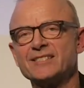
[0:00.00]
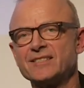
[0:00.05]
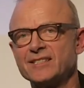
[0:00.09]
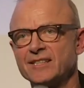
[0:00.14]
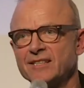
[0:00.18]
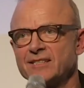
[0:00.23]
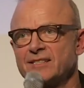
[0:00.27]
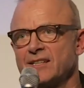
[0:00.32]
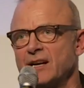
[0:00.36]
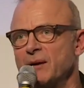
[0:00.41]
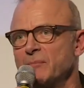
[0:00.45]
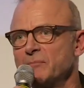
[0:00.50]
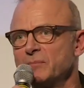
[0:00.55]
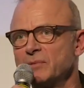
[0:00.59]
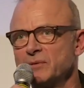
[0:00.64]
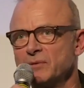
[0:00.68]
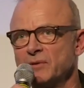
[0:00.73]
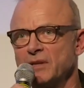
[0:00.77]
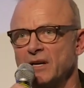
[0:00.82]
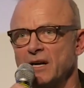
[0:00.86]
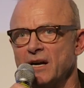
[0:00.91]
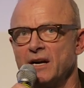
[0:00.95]
It's up
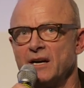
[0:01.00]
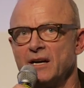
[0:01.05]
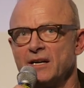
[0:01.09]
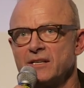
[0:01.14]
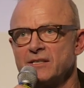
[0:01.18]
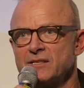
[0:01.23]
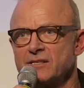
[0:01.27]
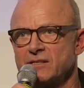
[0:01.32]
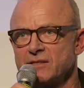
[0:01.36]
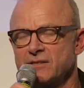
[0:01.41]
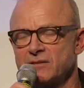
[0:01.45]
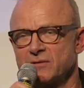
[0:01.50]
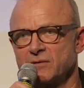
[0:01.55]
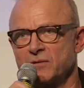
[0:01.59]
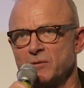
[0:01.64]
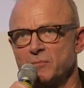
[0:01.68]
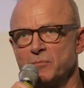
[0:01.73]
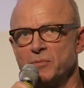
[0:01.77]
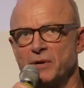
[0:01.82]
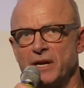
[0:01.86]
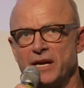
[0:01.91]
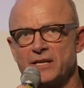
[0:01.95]
to the eyes, to
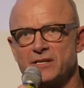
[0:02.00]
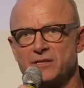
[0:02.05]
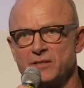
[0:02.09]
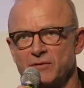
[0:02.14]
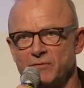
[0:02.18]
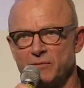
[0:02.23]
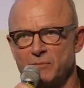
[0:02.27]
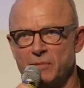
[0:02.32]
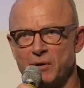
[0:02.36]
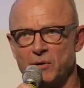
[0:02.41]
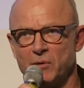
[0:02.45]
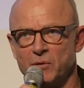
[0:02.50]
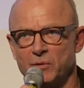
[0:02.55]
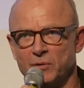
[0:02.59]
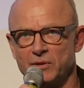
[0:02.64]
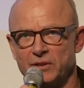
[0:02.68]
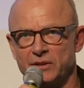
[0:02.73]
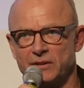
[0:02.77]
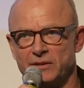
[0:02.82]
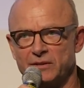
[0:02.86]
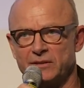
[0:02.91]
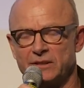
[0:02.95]
the brains of the
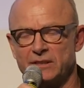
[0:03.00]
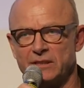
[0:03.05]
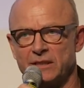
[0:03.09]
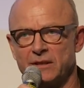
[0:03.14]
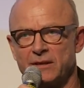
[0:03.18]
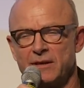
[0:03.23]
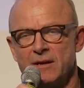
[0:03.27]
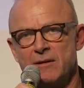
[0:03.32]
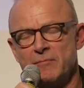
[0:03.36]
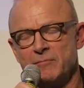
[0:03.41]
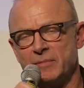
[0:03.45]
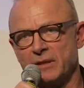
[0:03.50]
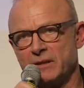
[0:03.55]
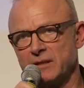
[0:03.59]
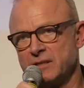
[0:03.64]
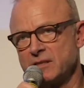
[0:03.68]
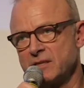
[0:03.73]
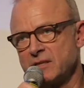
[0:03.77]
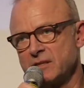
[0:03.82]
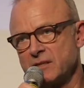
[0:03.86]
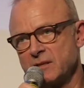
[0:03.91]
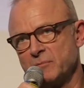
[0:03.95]
beholder. But
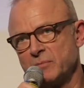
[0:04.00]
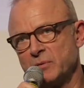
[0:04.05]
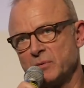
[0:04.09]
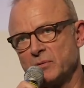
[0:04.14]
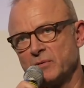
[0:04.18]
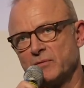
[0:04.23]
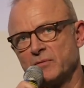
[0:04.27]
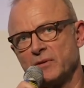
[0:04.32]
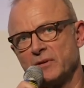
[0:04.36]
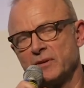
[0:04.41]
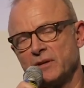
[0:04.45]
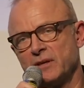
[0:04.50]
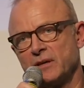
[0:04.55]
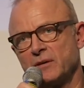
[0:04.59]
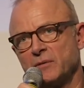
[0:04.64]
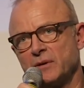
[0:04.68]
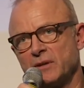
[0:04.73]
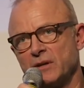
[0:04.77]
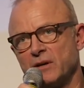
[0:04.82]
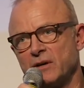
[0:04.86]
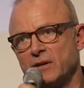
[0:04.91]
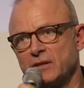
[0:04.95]
this is the beautiful thing
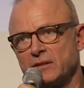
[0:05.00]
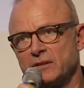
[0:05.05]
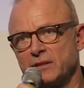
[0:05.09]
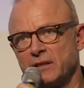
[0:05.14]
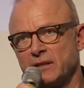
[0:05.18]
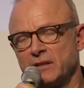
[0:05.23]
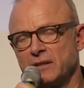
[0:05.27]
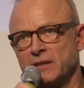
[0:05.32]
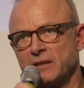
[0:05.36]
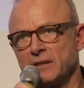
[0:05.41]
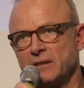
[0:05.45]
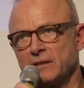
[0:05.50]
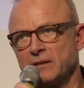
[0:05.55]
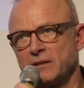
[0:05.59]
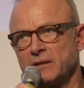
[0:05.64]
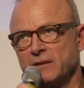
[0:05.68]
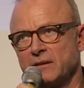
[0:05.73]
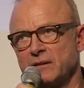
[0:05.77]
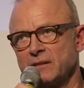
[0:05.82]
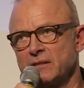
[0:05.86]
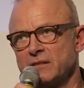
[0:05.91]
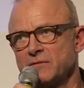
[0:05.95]
with art. I think
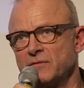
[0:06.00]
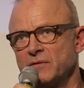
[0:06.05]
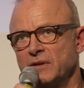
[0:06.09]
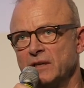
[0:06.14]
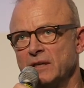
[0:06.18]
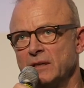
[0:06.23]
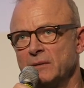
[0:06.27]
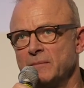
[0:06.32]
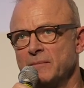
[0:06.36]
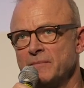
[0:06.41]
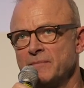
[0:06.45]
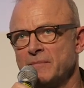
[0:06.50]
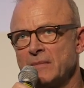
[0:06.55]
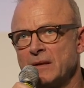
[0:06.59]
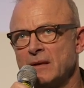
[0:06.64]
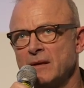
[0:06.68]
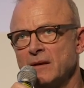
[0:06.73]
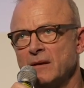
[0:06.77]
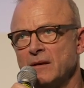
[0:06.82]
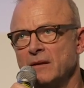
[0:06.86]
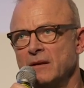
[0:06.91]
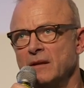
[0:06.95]
this film
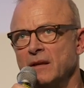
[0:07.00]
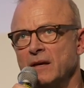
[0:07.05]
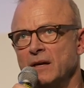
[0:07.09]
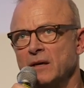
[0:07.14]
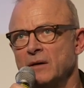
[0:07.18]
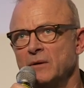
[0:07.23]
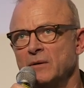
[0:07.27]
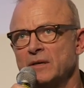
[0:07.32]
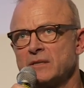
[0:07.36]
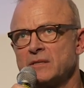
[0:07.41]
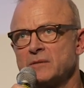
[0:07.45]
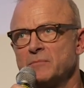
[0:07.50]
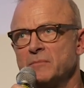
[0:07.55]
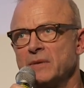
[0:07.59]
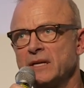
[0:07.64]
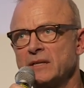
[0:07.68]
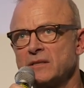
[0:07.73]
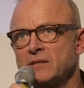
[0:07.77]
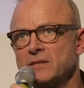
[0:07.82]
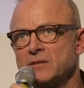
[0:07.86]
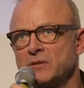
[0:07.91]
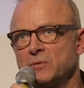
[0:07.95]
now has
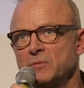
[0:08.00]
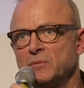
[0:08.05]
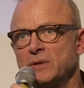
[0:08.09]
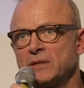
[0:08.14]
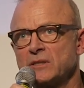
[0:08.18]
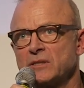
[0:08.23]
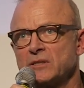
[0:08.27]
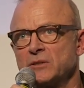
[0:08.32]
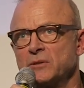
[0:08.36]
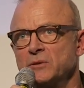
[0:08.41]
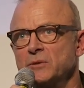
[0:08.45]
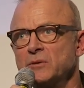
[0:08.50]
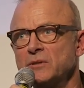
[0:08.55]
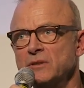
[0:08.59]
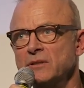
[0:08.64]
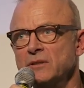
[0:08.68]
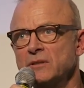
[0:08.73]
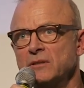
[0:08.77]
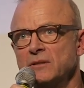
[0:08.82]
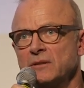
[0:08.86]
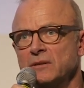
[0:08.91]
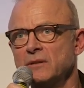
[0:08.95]
made so much
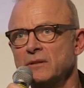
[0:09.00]
good